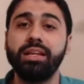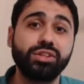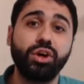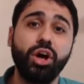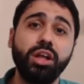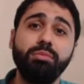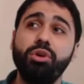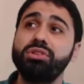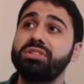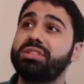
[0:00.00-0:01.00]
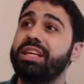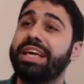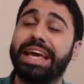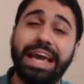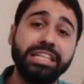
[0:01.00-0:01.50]
Almost
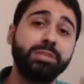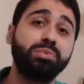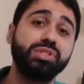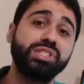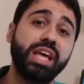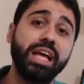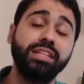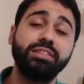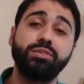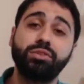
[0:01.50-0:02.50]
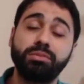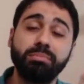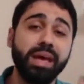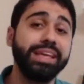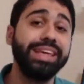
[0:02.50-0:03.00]
80%
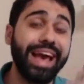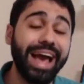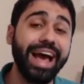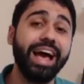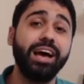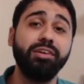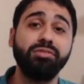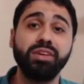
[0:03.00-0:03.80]
may have